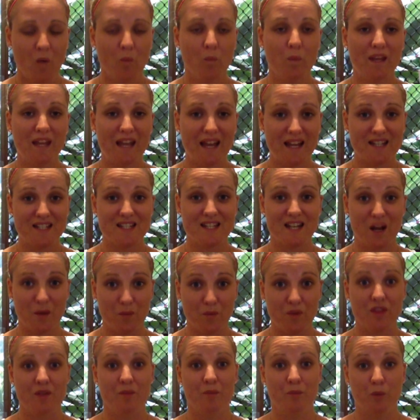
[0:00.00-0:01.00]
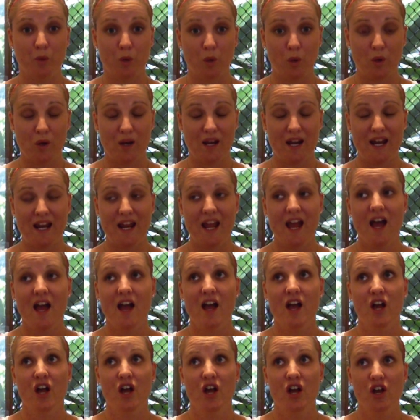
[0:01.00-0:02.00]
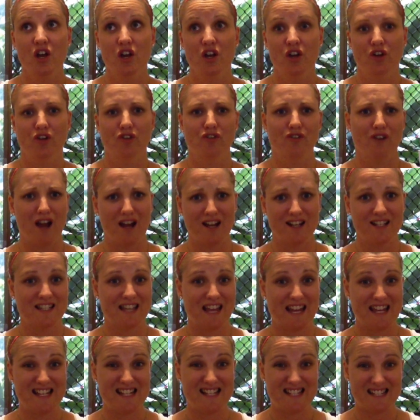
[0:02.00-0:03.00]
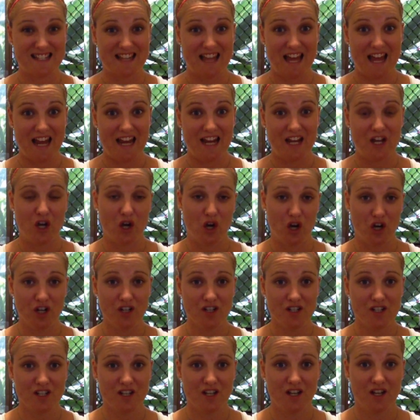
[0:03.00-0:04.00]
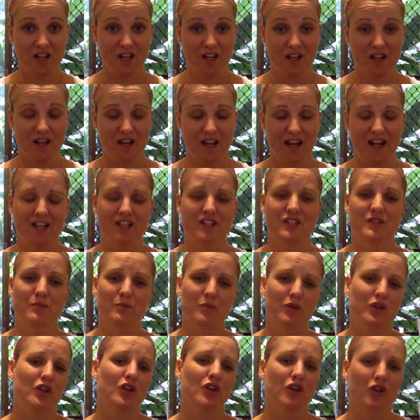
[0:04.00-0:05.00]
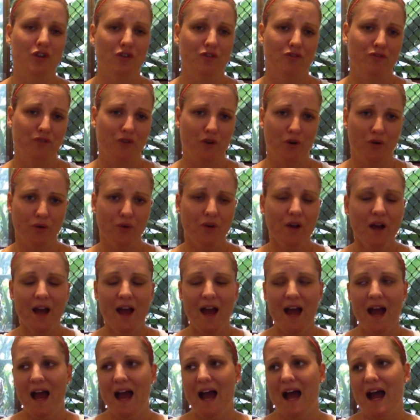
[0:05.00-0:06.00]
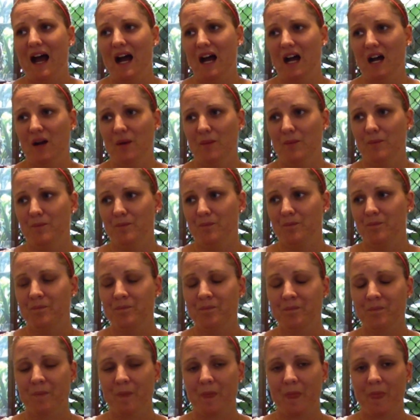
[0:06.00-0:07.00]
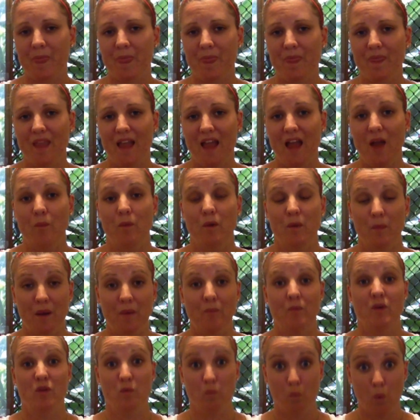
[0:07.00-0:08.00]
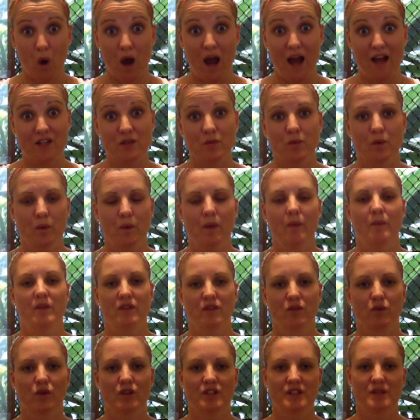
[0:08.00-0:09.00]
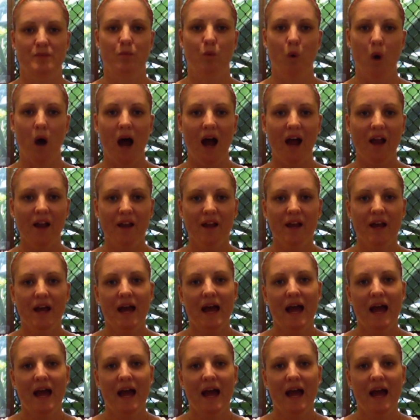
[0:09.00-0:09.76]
we ended up with the Bori Grande Sleigh cot, and it's beautiful. And we went with white. We went with crisp white.